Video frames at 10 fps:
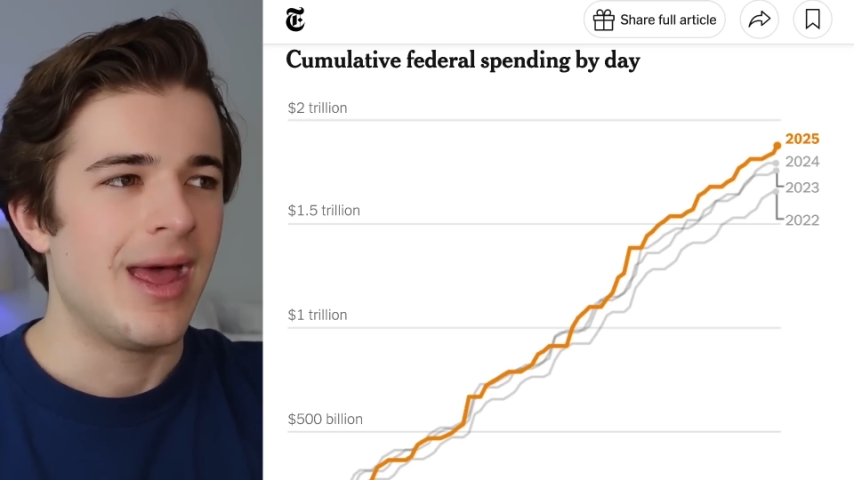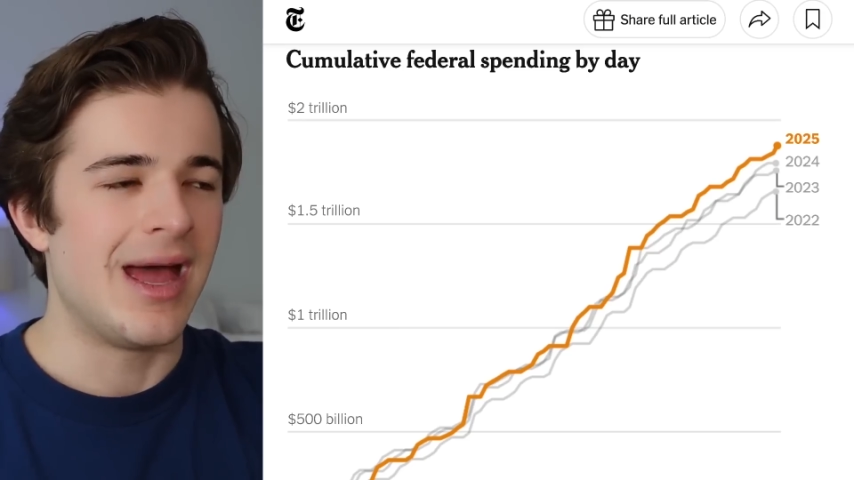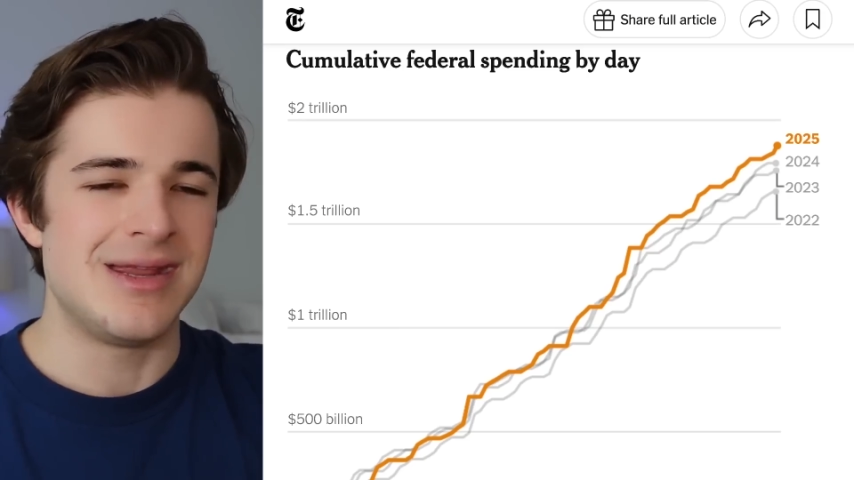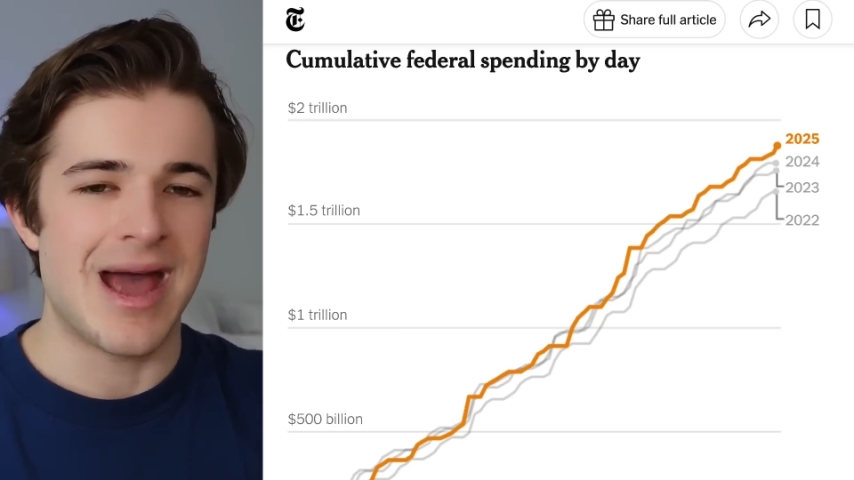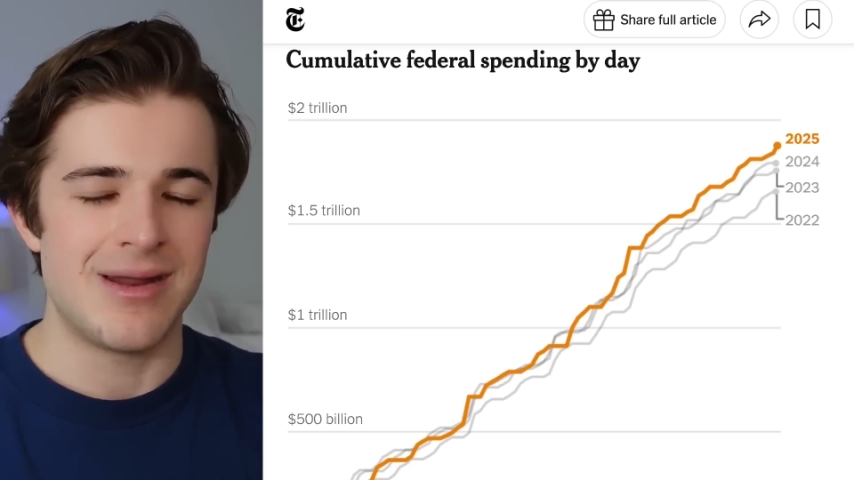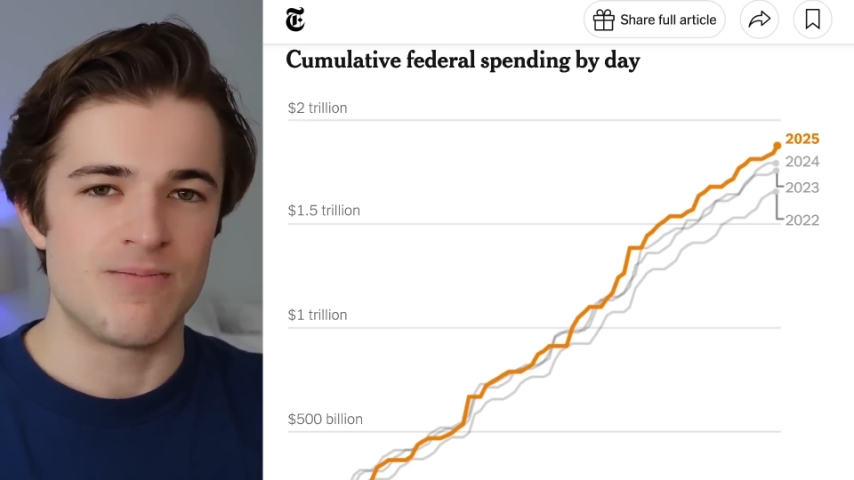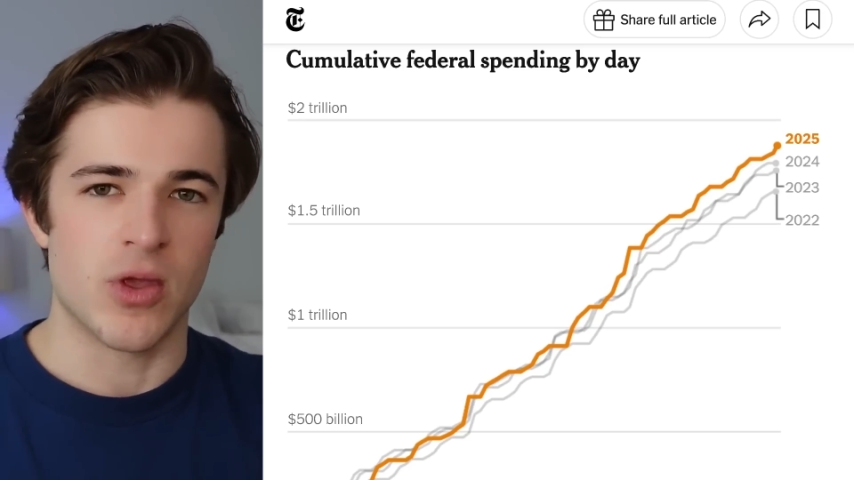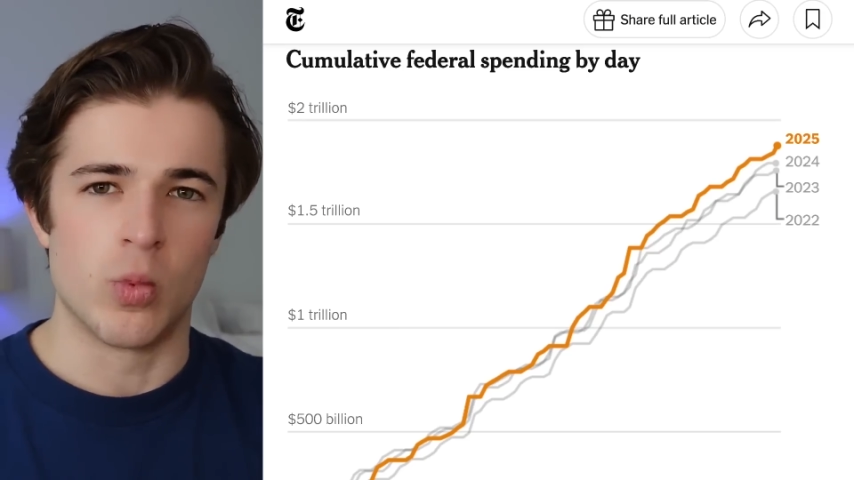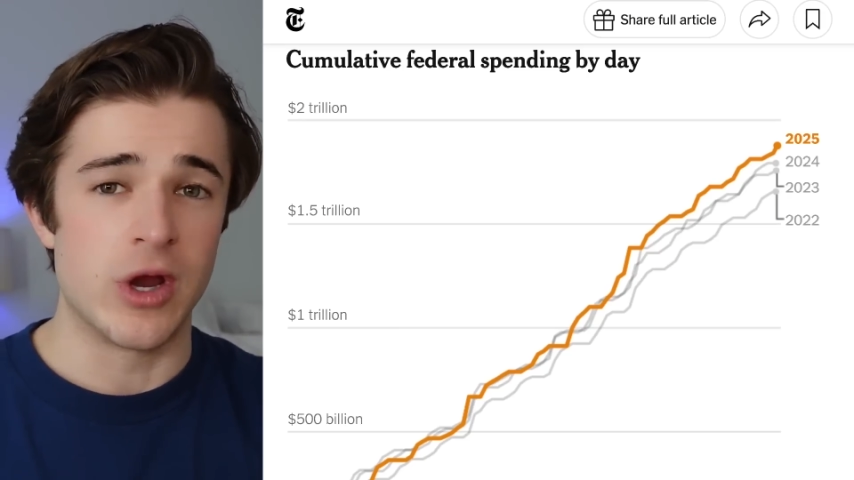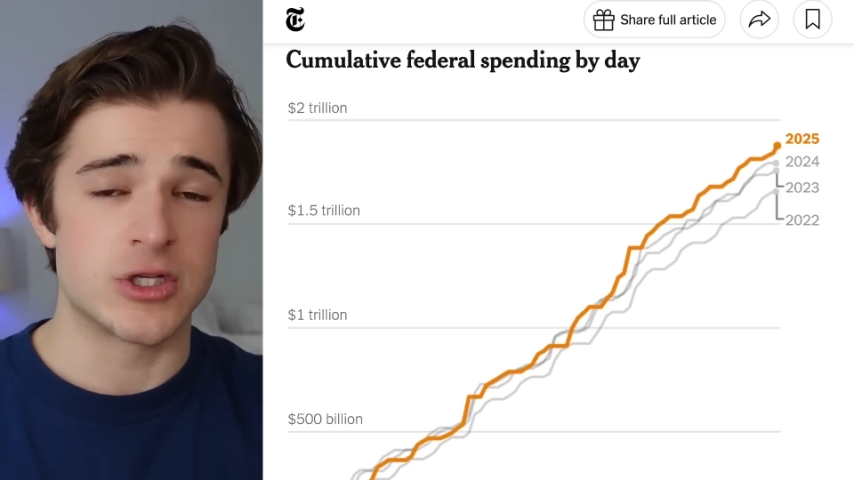And yet
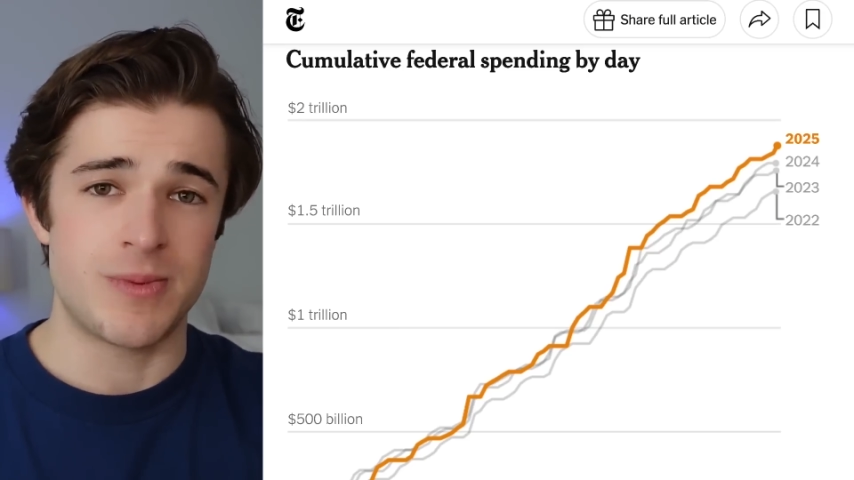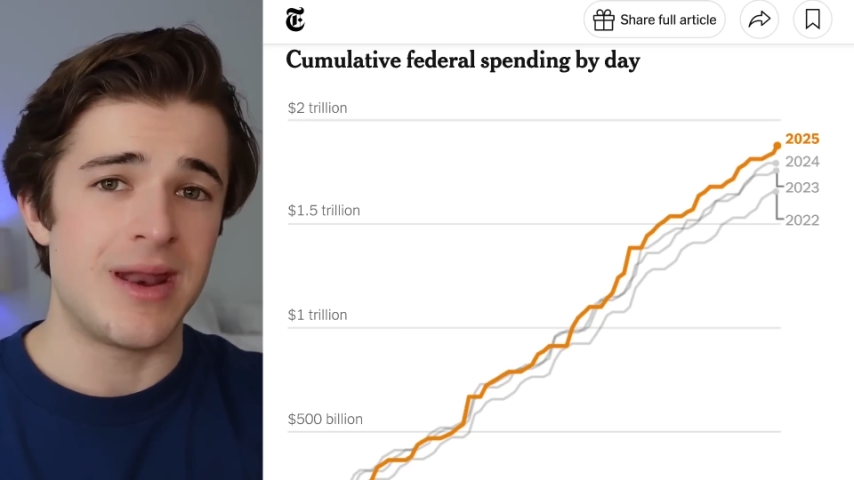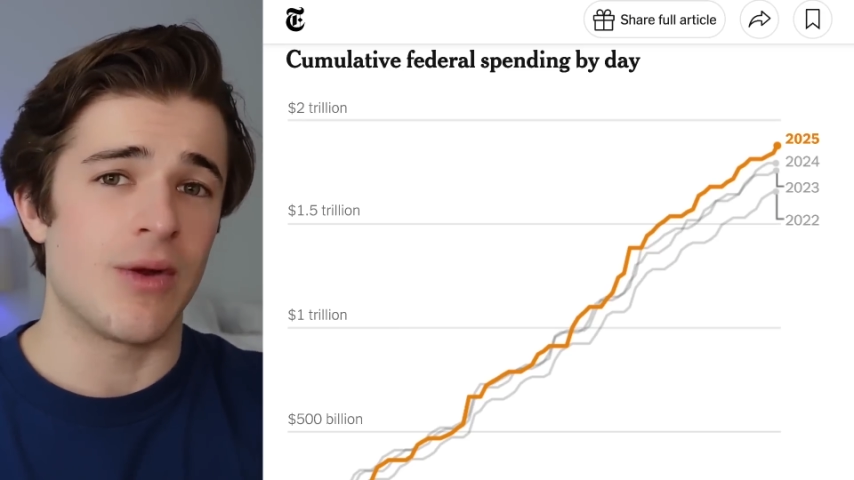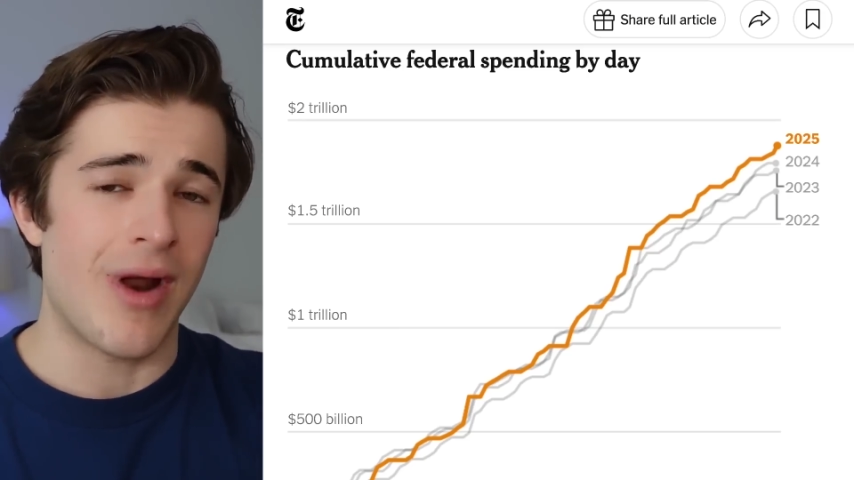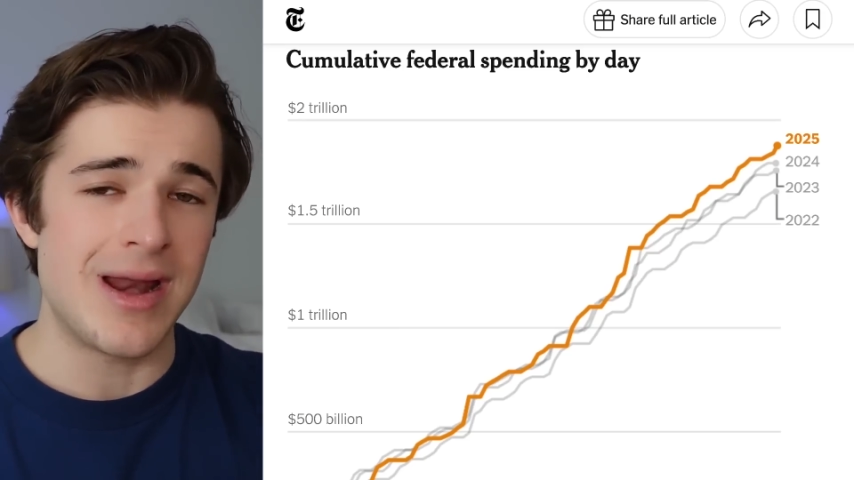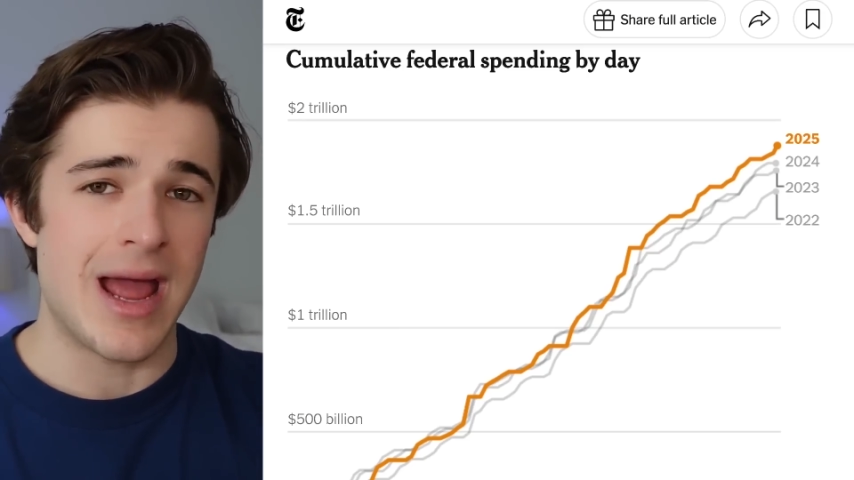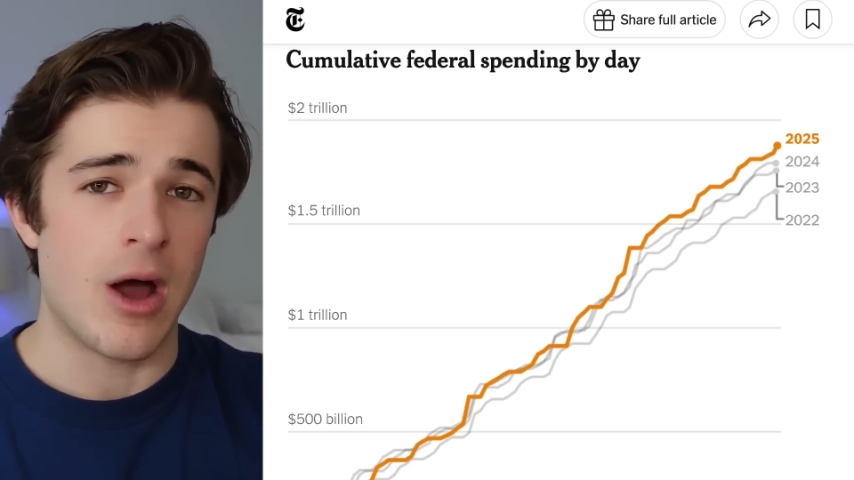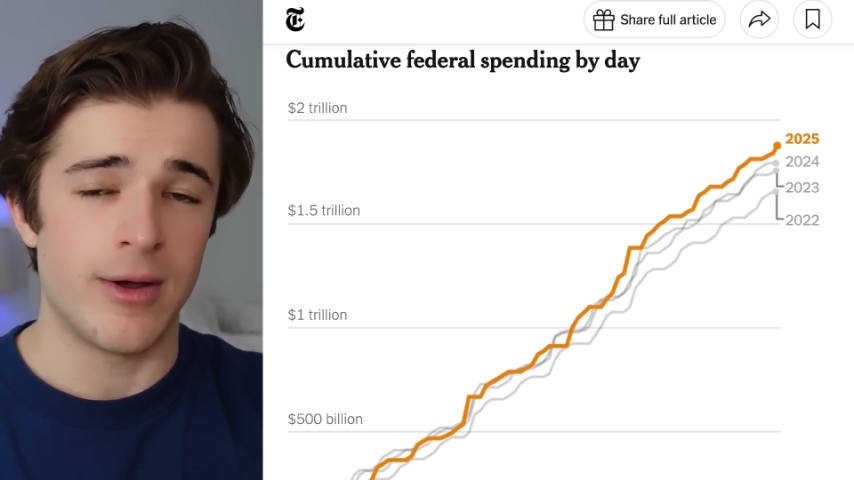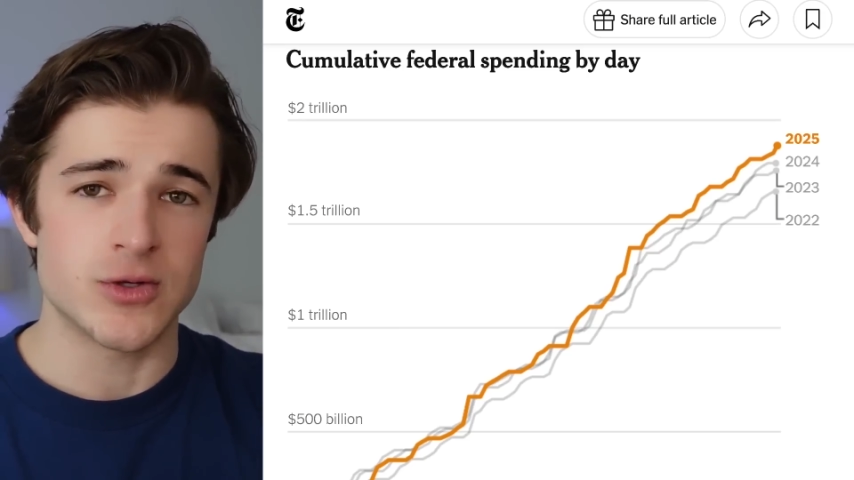we are spending right now in